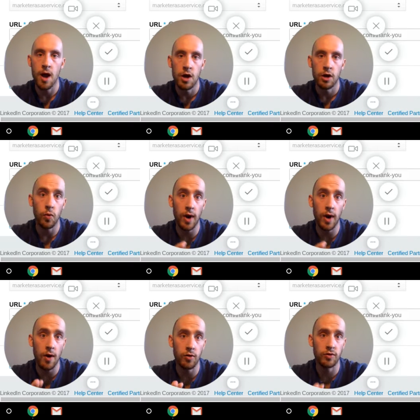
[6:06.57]
So what I
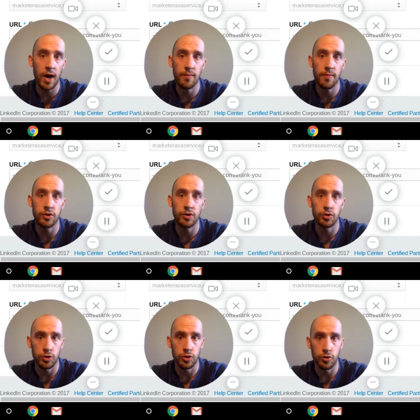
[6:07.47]
would recommend you
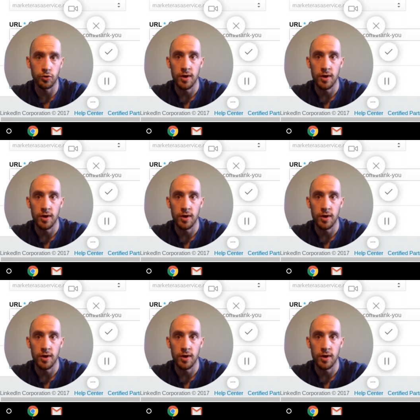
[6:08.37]
do